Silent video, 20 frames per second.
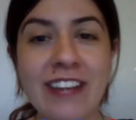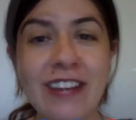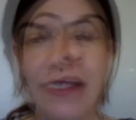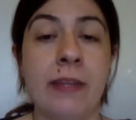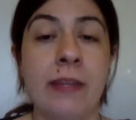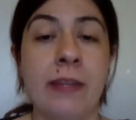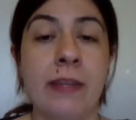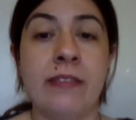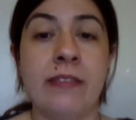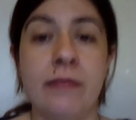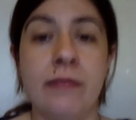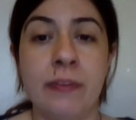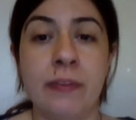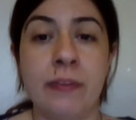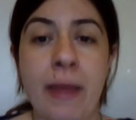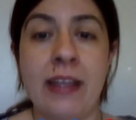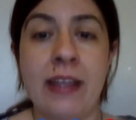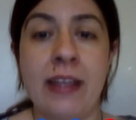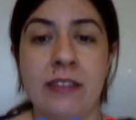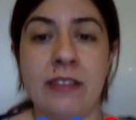I mean, the
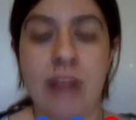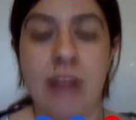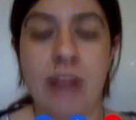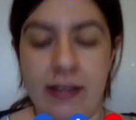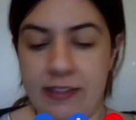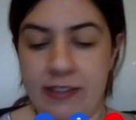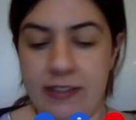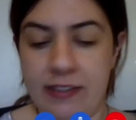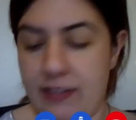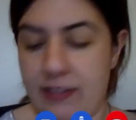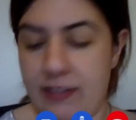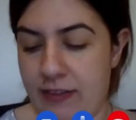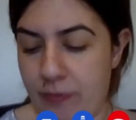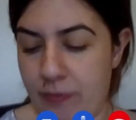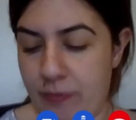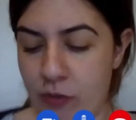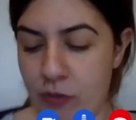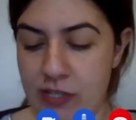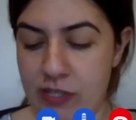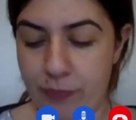main, I think that the
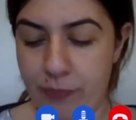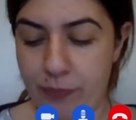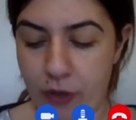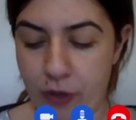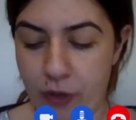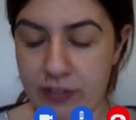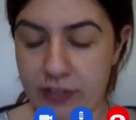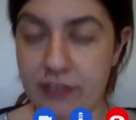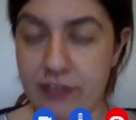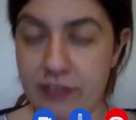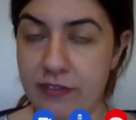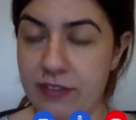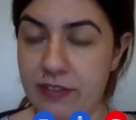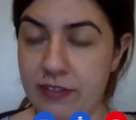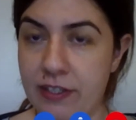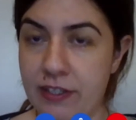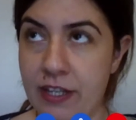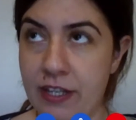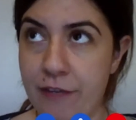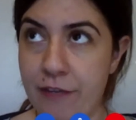most important
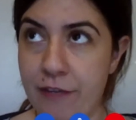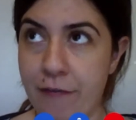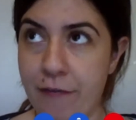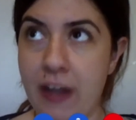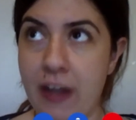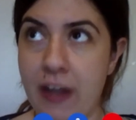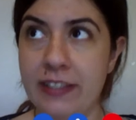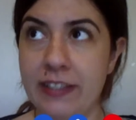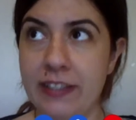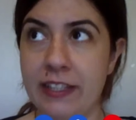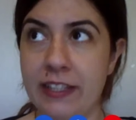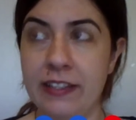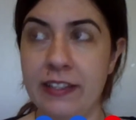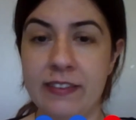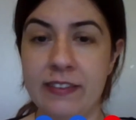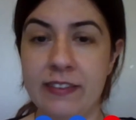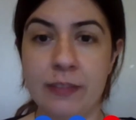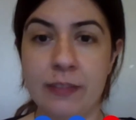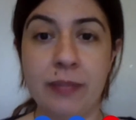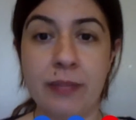uh, finding
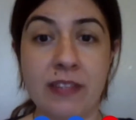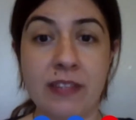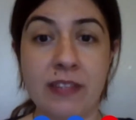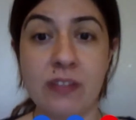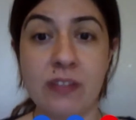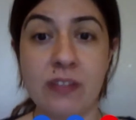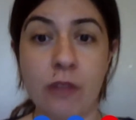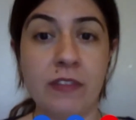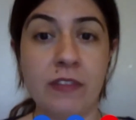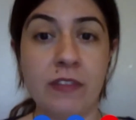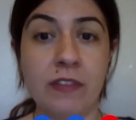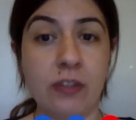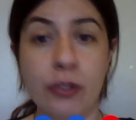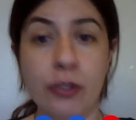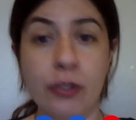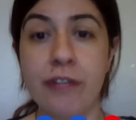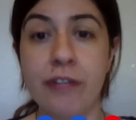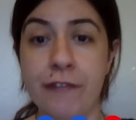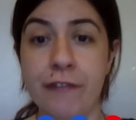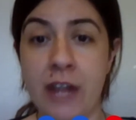is the presence of the
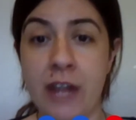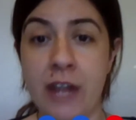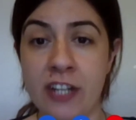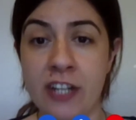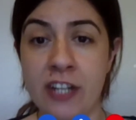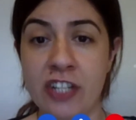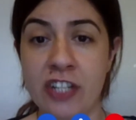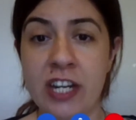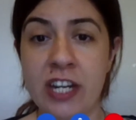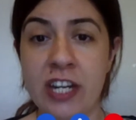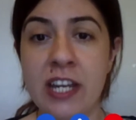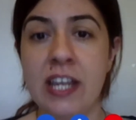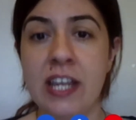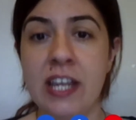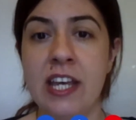Hugin fracture